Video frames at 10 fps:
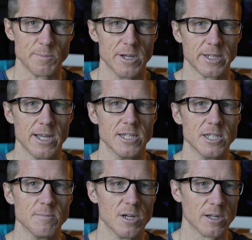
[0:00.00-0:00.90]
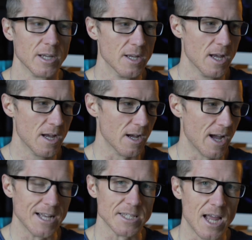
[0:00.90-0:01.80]
per kg mark
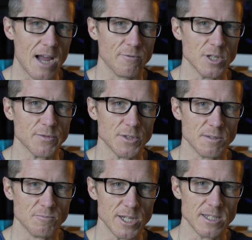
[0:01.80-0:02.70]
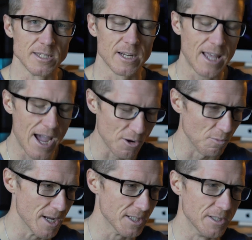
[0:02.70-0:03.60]
as an average for some races. And I cannot
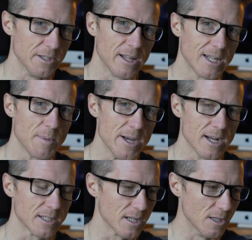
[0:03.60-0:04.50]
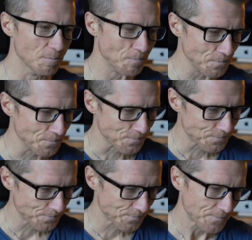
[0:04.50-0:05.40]
wait to do that. That's my next goal.
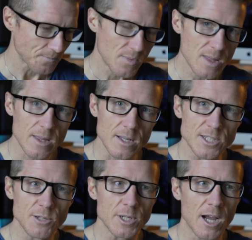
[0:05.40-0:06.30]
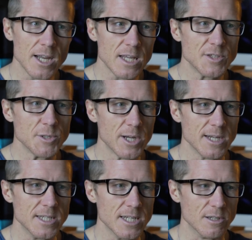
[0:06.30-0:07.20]
So it kind of gives you an
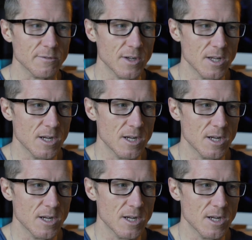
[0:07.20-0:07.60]
idea of